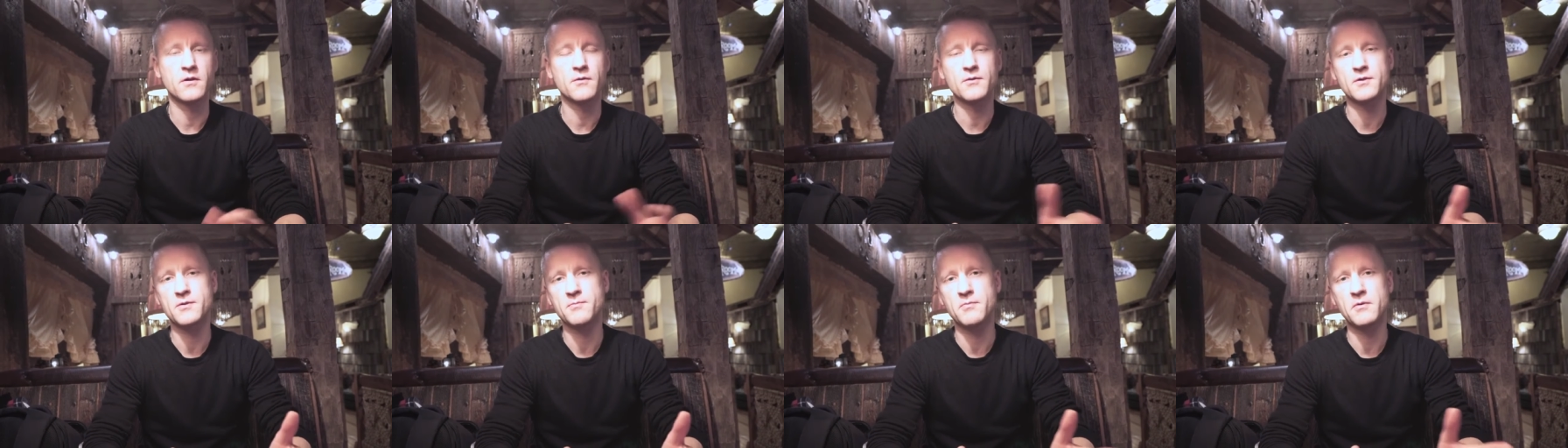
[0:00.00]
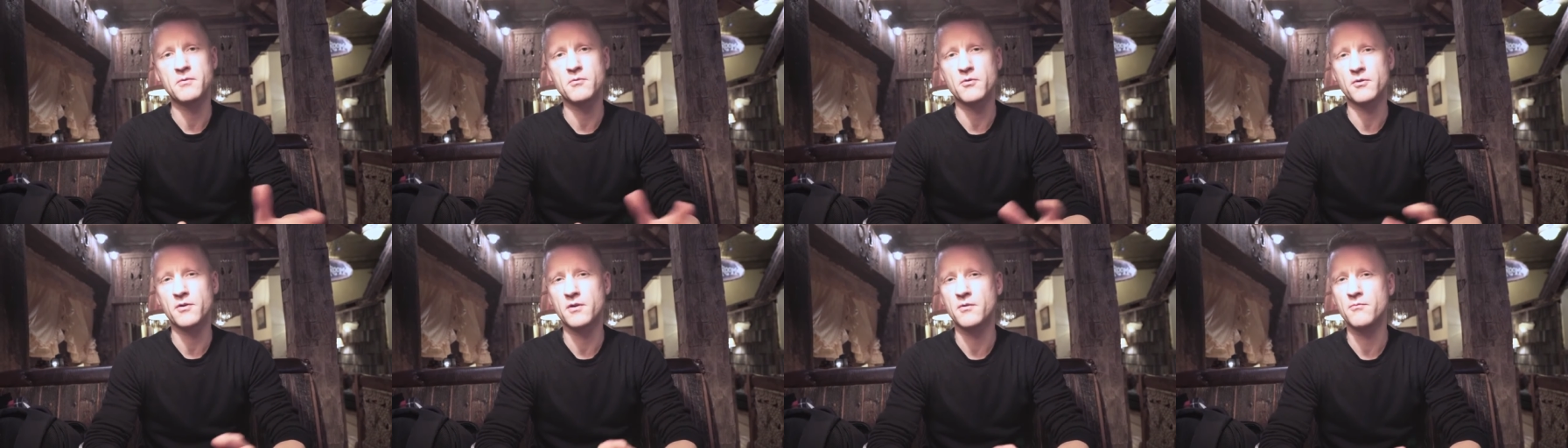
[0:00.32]
It's
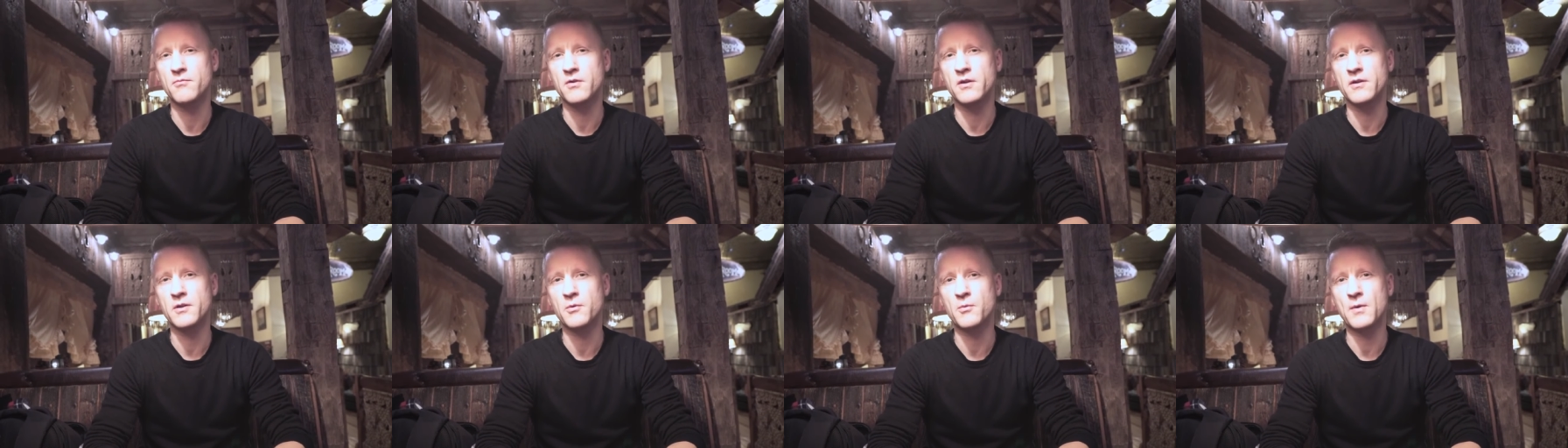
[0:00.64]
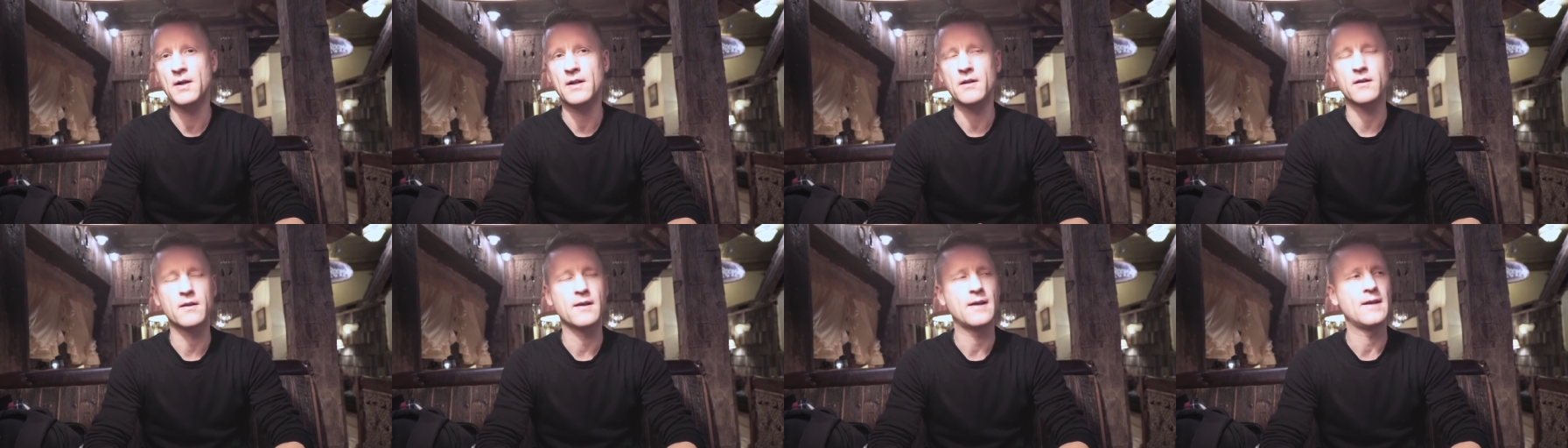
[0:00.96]
been working really
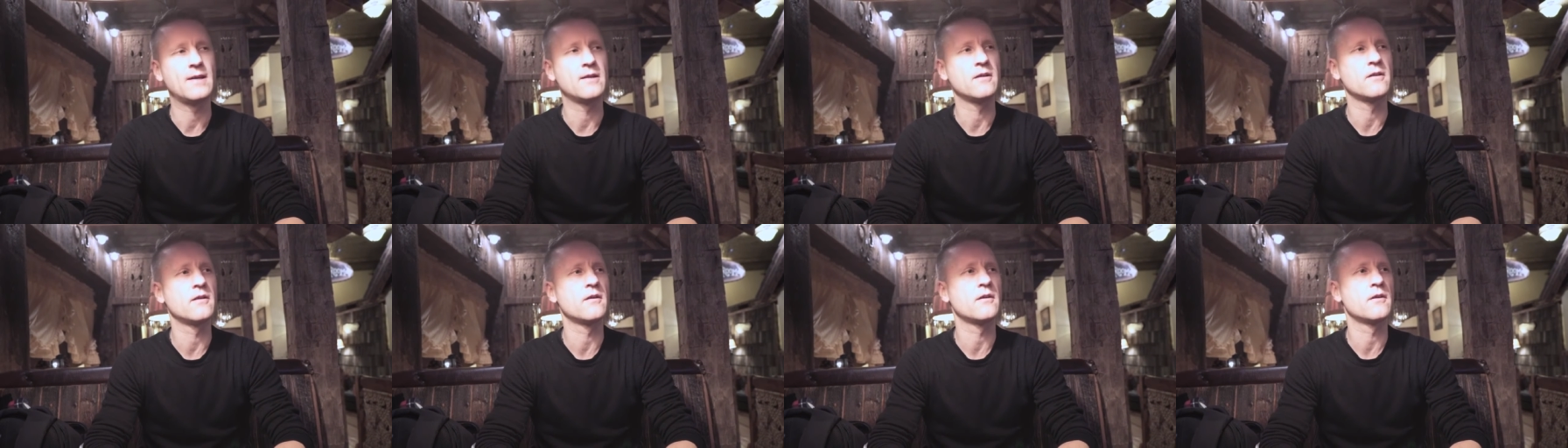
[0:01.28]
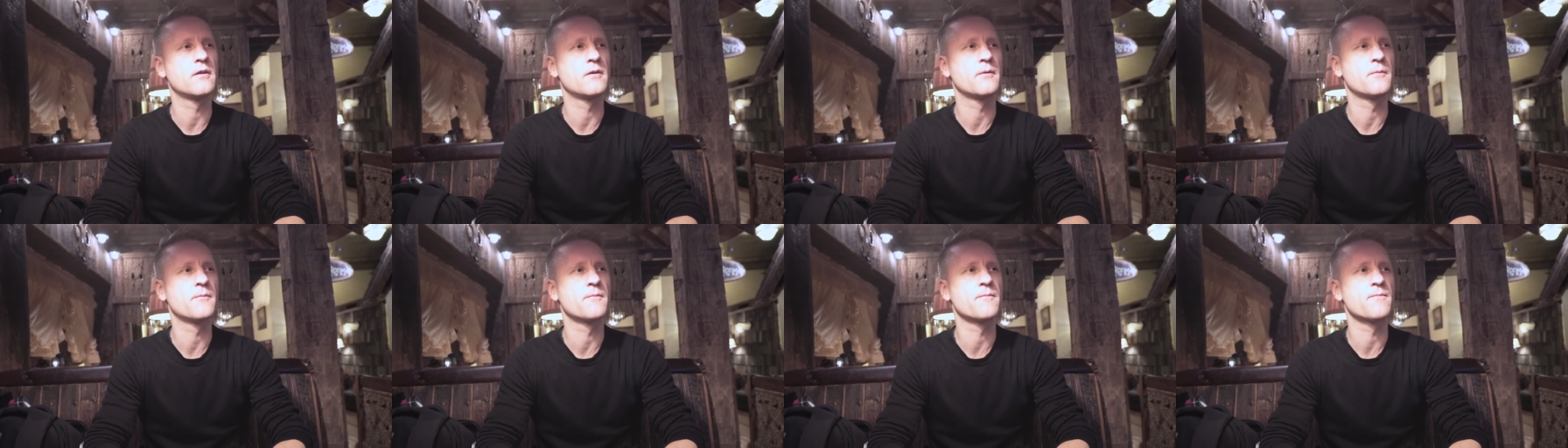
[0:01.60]
well. And
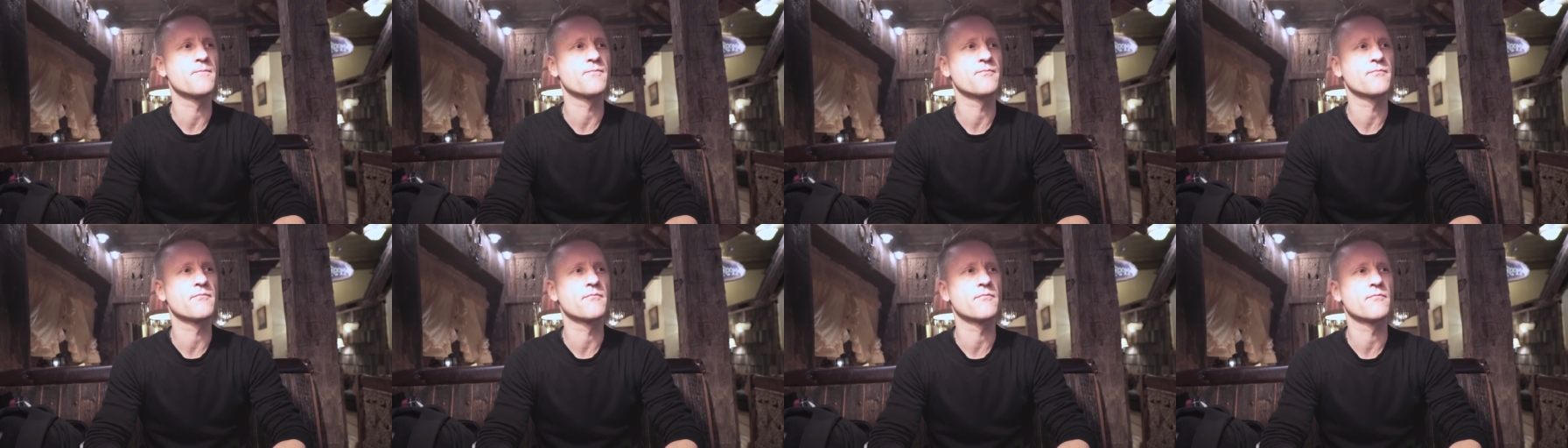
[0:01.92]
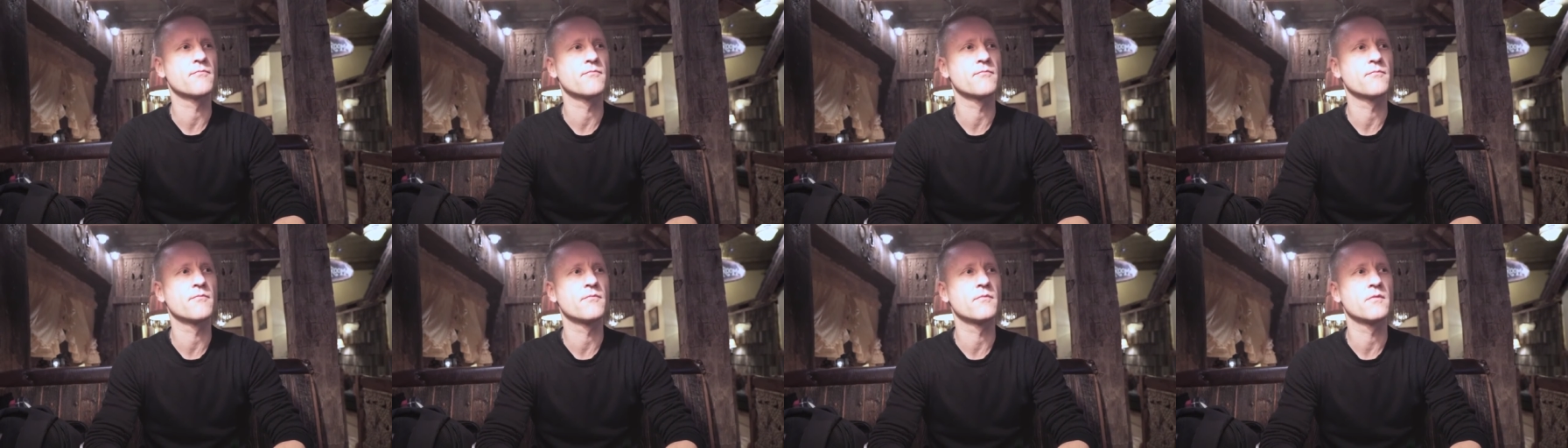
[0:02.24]

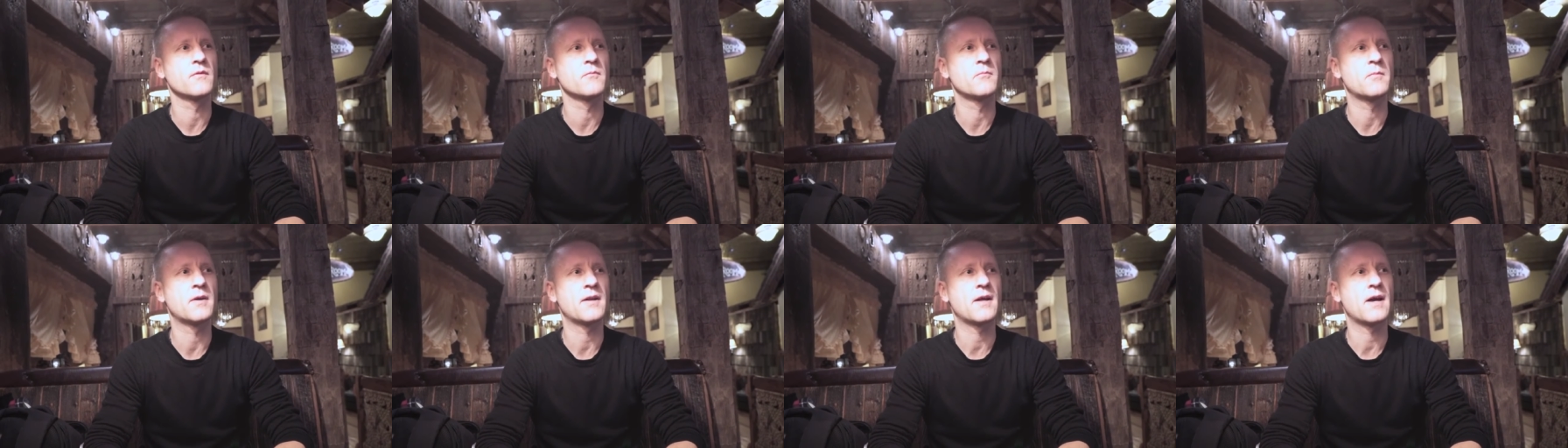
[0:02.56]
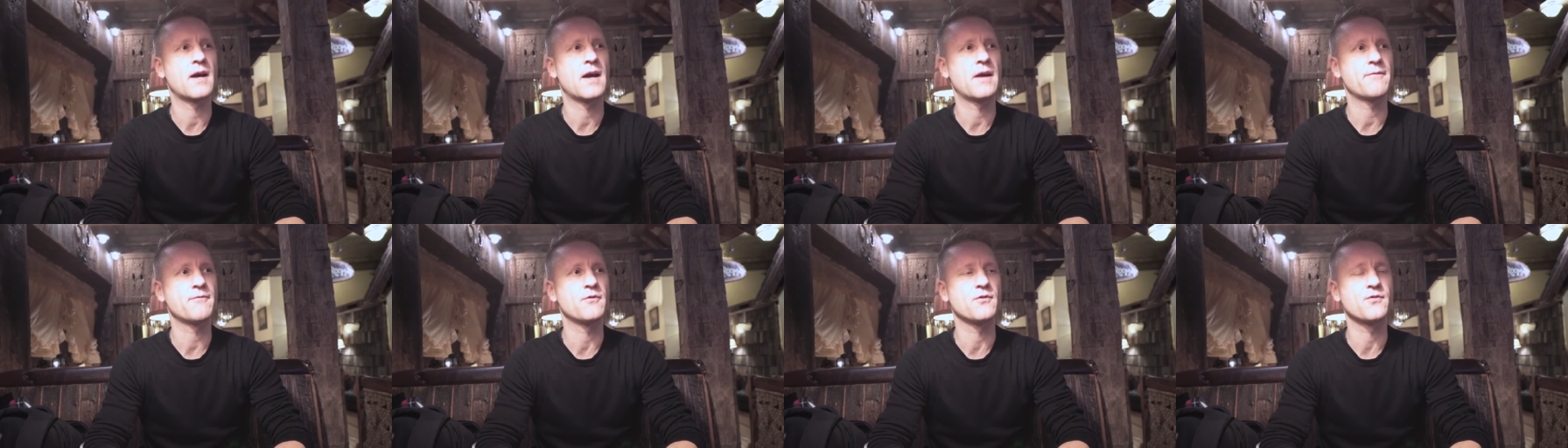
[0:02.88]
but I
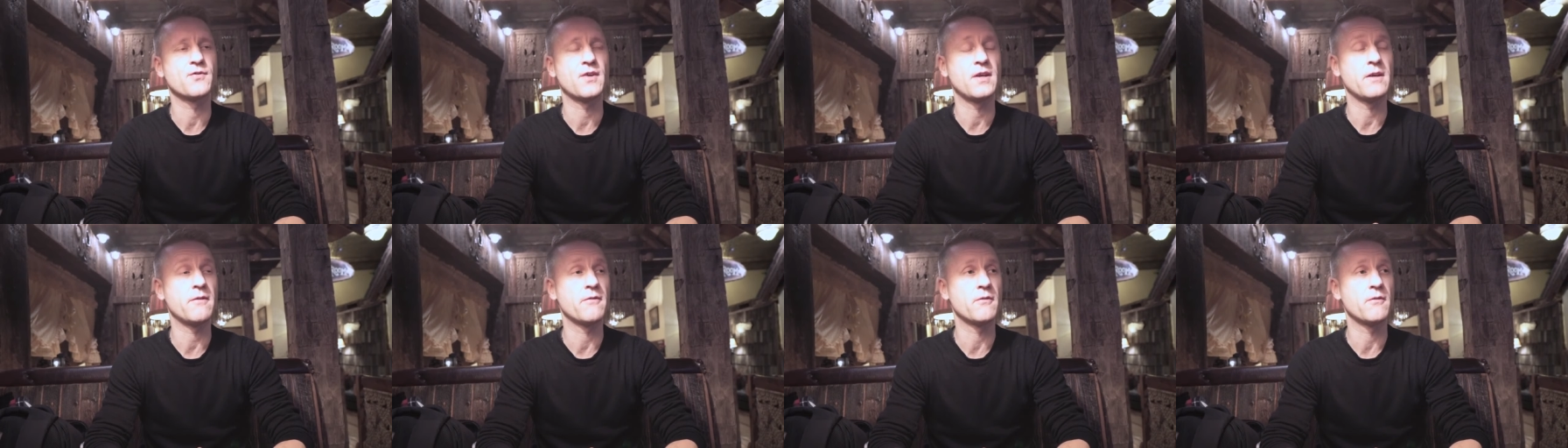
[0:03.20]
have to say,